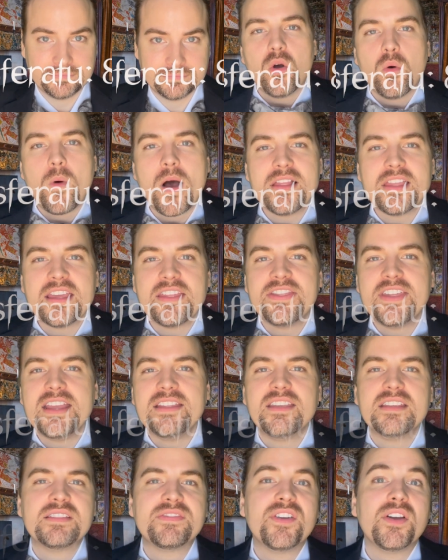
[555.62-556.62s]
While I think
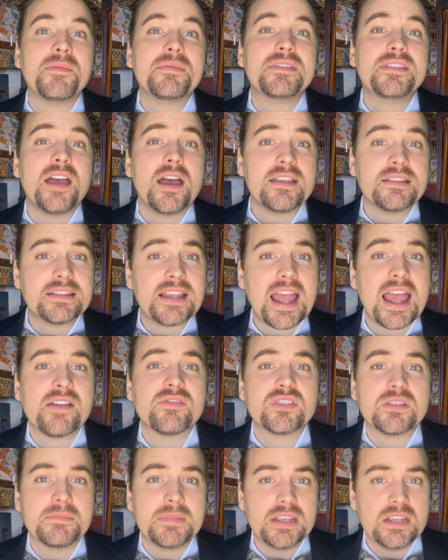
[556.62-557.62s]
this film does have
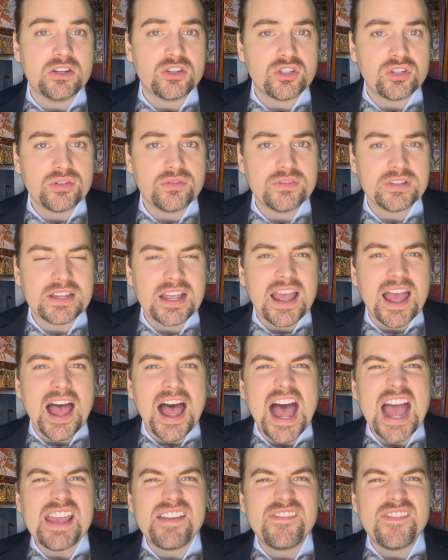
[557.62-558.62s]
some issues,
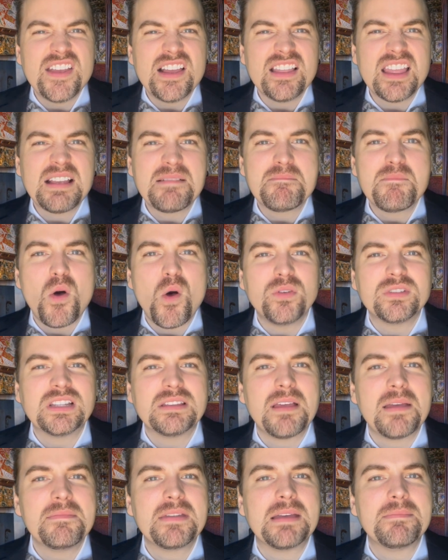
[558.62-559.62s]
I feel like most of
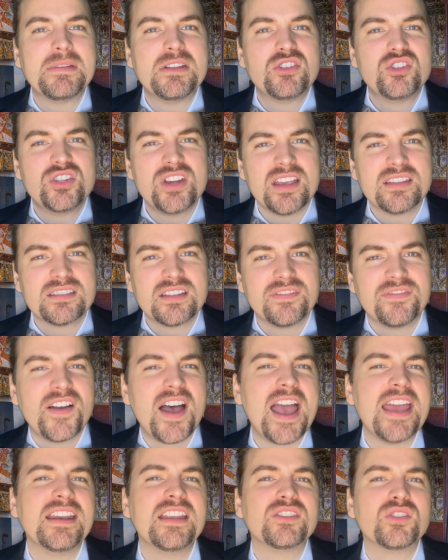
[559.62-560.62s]
them can be
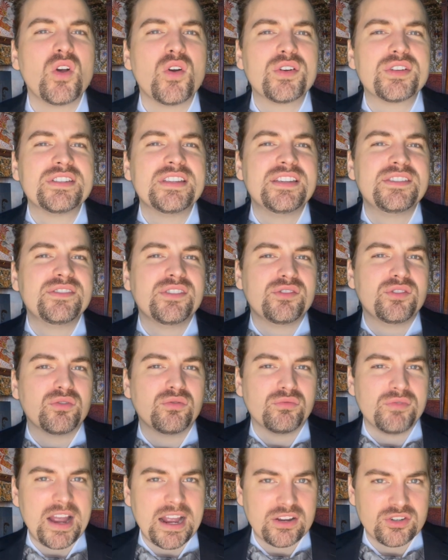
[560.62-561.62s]
justified as artistic
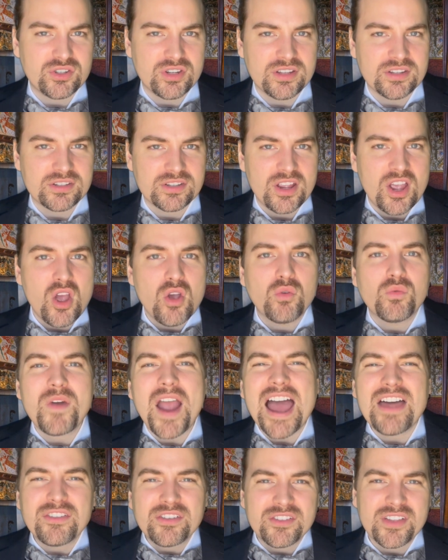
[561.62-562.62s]
directions,
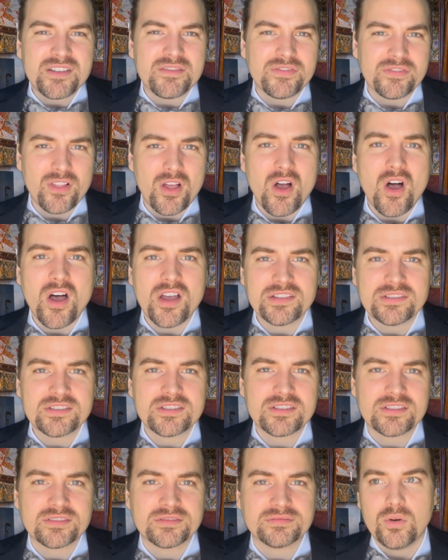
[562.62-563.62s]
rather than
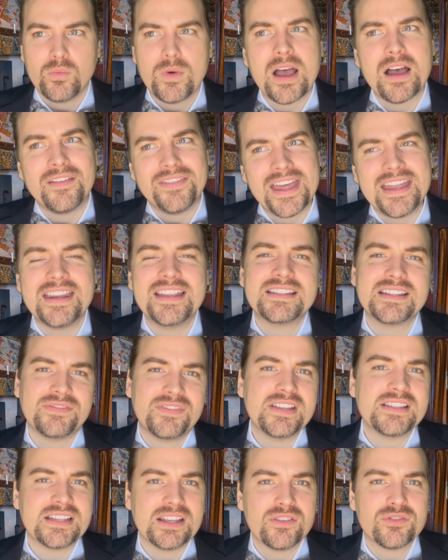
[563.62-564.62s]
flaws. Well, that is if
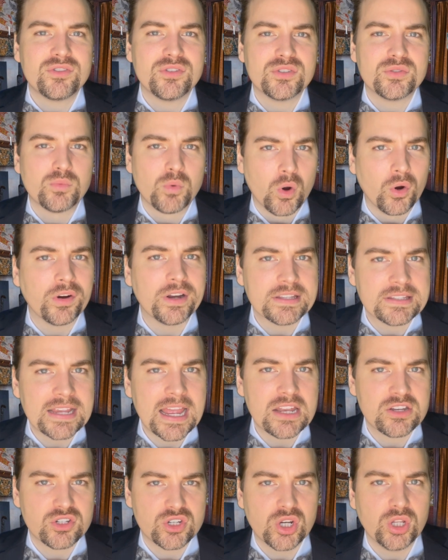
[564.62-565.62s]
these issues were
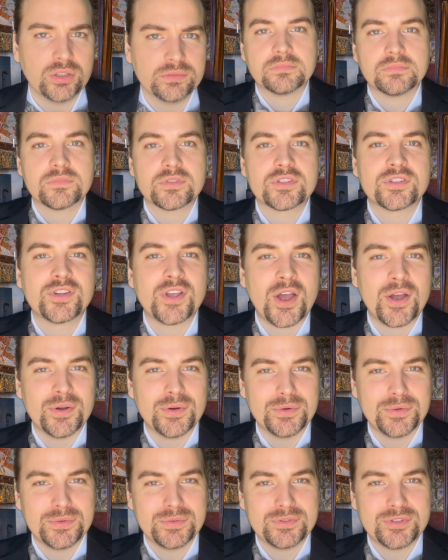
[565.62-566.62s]
intentional.
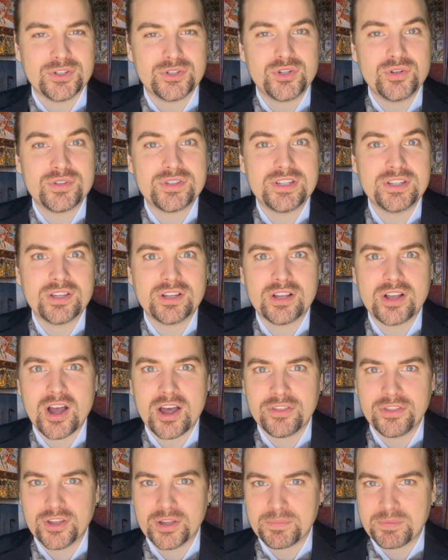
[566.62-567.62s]
So, did you see the
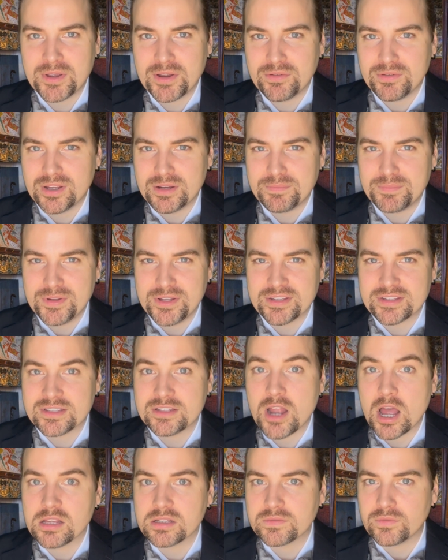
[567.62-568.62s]
Gothic period piece
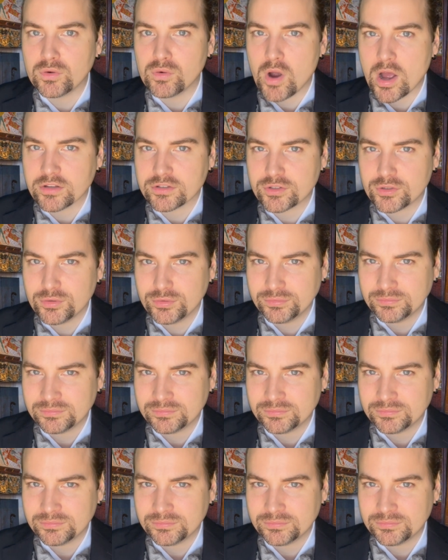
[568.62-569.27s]
Nosferatu?